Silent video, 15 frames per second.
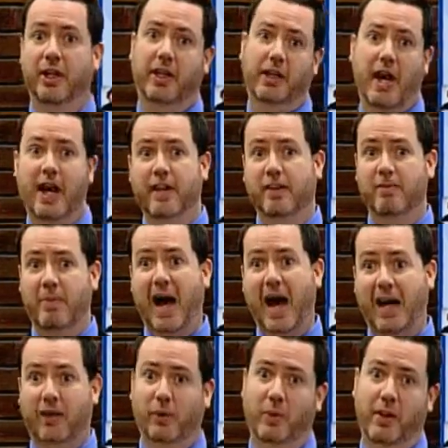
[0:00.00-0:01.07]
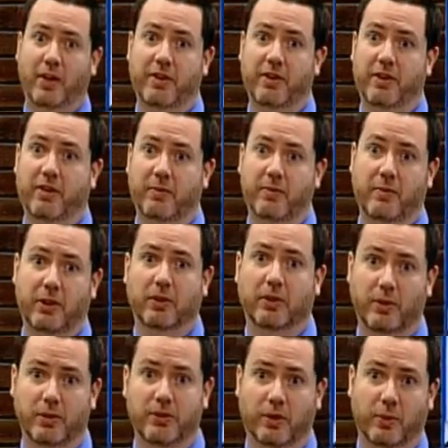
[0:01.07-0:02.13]
kind of battle where the, the
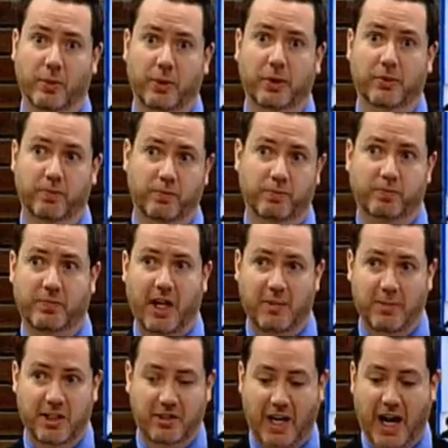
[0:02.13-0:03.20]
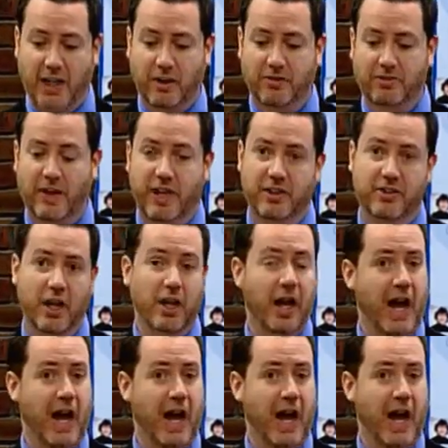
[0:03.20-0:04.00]
loser would then be sacrificed,